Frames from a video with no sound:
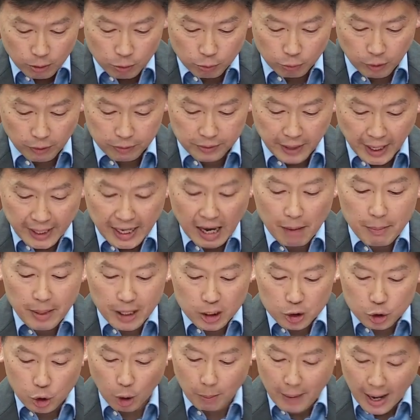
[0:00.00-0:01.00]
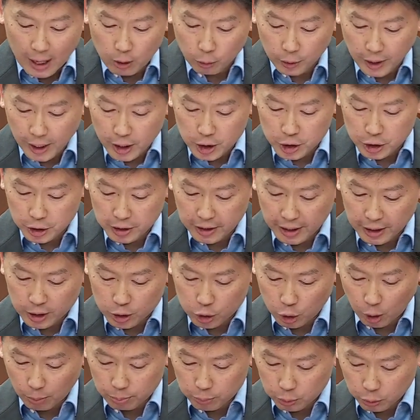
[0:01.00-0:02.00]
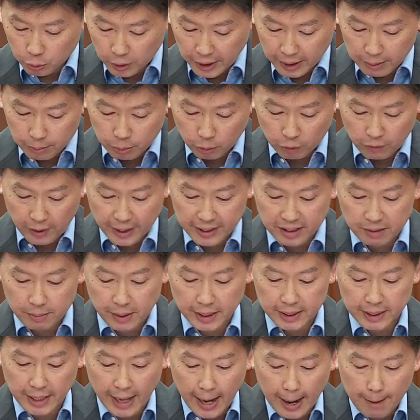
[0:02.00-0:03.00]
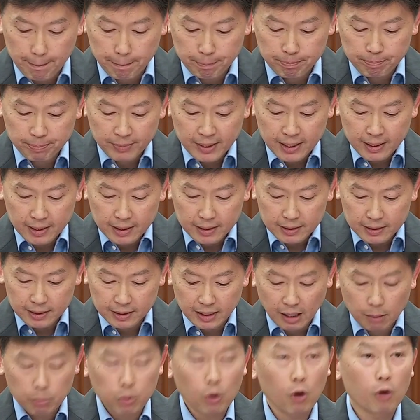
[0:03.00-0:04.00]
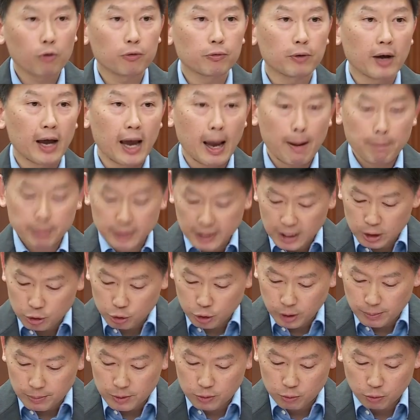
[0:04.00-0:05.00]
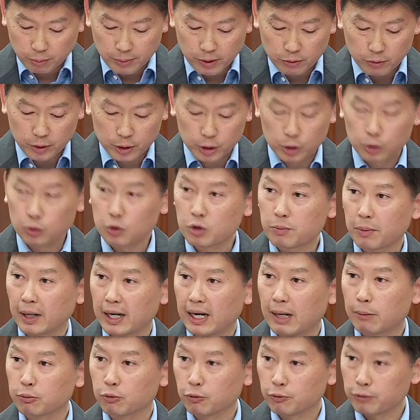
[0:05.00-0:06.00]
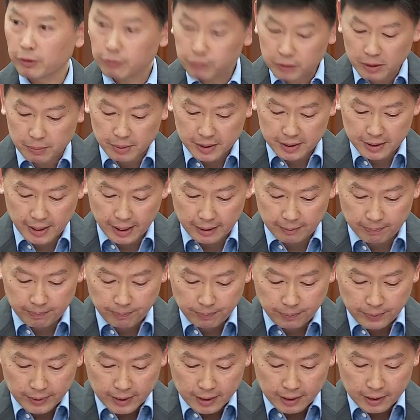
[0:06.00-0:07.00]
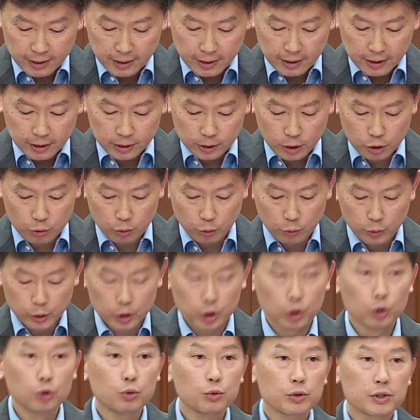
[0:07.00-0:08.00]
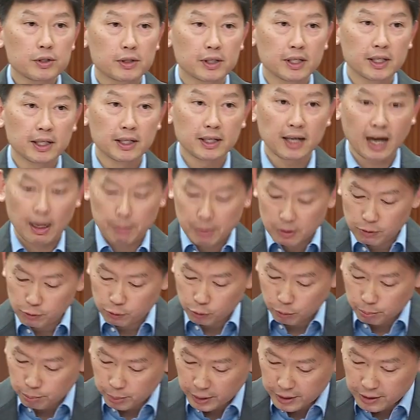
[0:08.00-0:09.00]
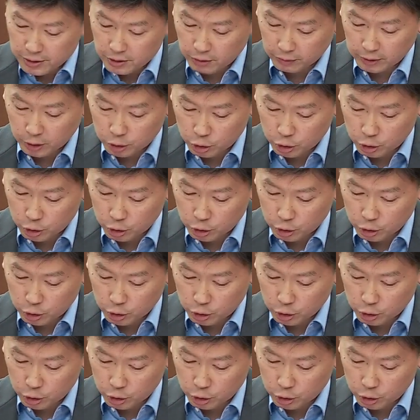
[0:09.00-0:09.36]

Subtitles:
With dynamic job allocation and job pooling provided by the app, the number of empty trips will be reduced by up to 50%. This will reduce the carbon footprints of the